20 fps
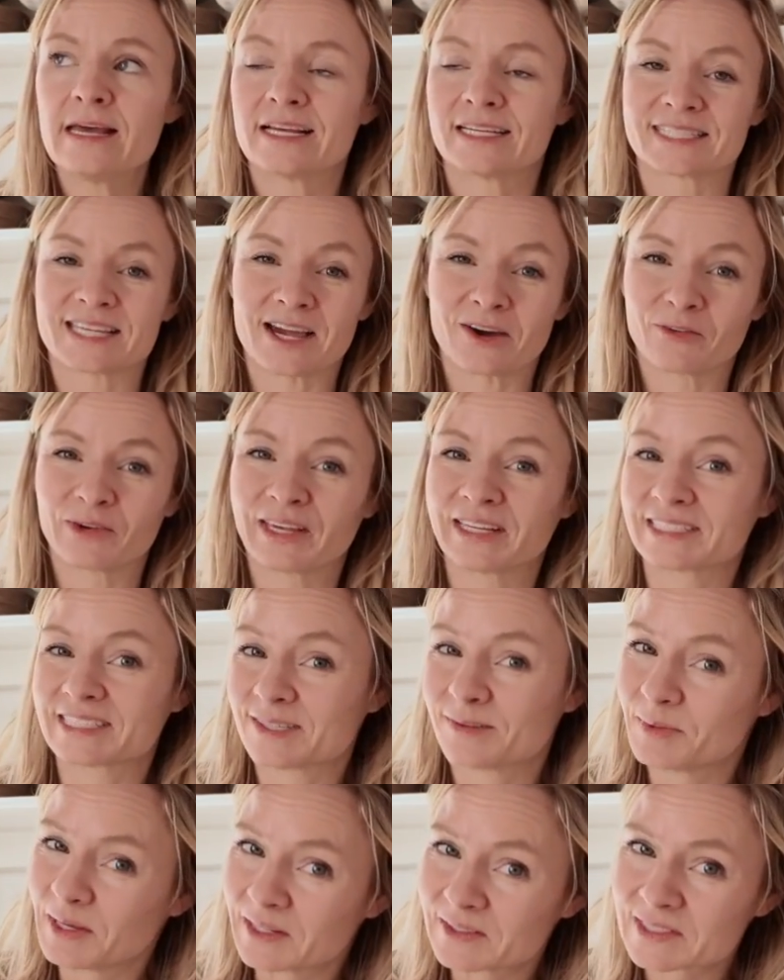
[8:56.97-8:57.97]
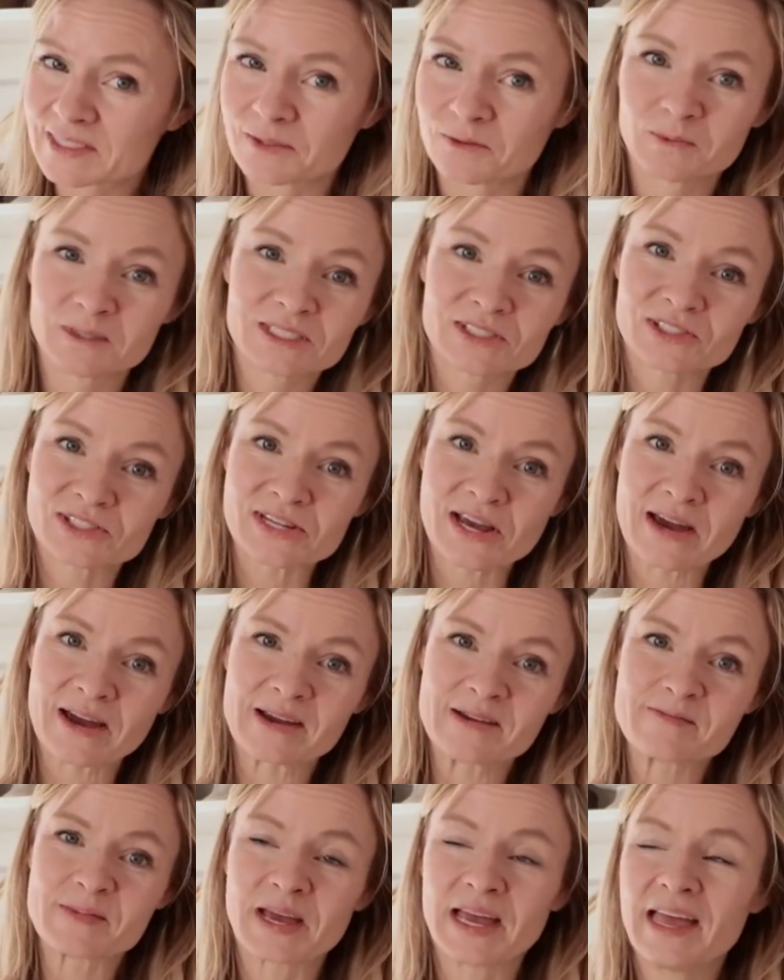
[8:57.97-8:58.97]
That's how we get tomatoes in
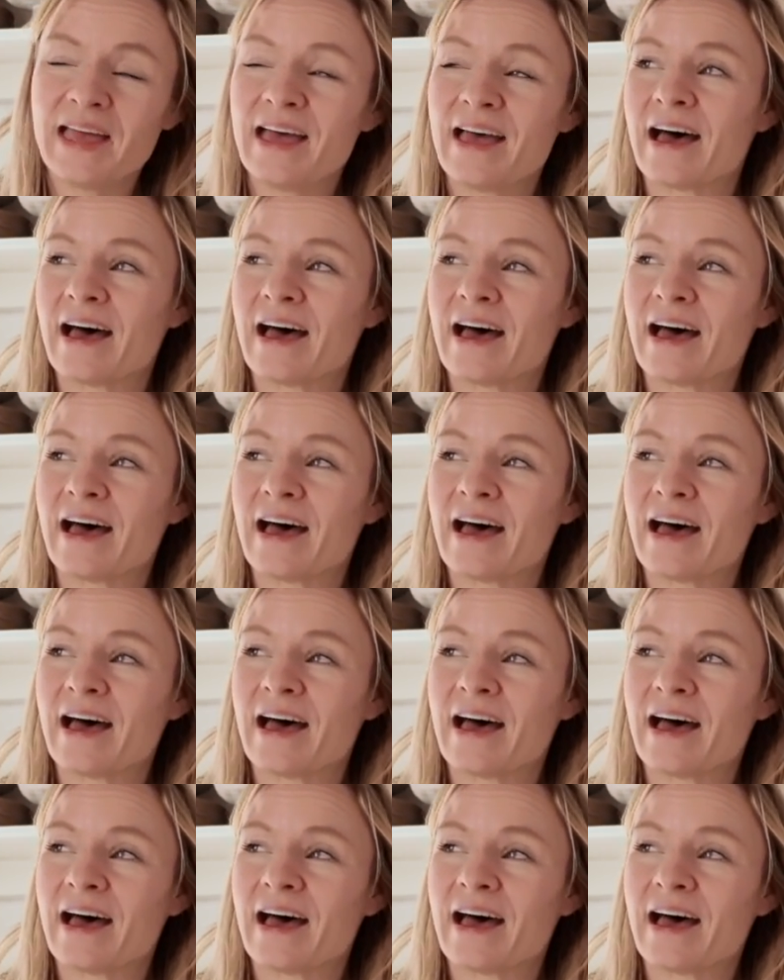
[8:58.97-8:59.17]
wintertime.